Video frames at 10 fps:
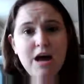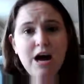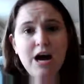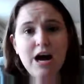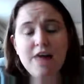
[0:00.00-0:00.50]

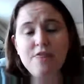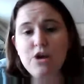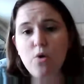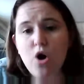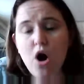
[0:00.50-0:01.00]
I think
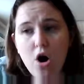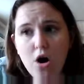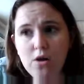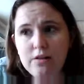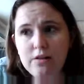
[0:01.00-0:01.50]
we're
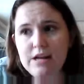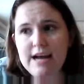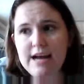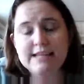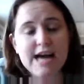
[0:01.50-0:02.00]
all,
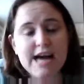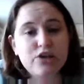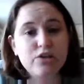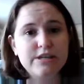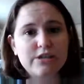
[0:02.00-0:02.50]
as
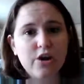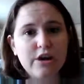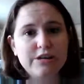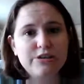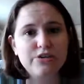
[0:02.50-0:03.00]
naturalists,
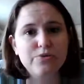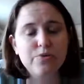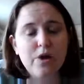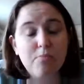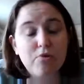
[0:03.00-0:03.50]
starting
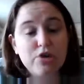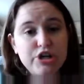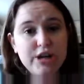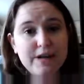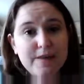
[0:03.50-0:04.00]
to
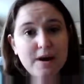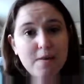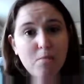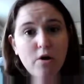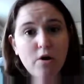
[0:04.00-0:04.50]
appreciate them
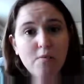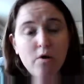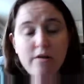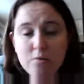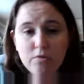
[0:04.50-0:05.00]
more and more
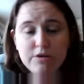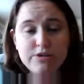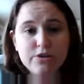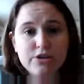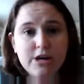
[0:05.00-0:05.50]
the more
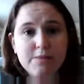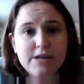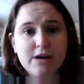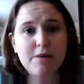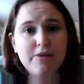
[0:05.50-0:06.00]
research comes
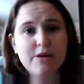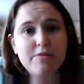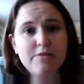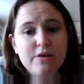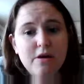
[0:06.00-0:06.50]
out about them
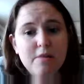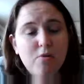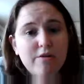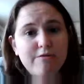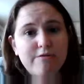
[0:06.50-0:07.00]
and the
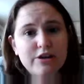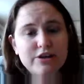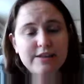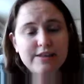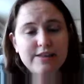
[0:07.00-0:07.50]
important function
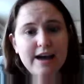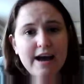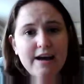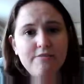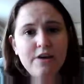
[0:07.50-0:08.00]
that they
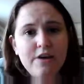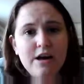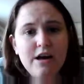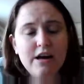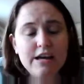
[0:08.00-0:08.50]
have
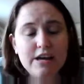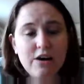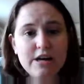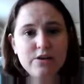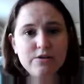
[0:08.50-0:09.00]
in our
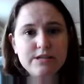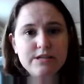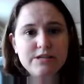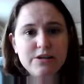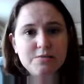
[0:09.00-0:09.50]

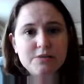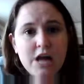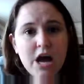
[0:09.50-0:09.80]
ecosystems.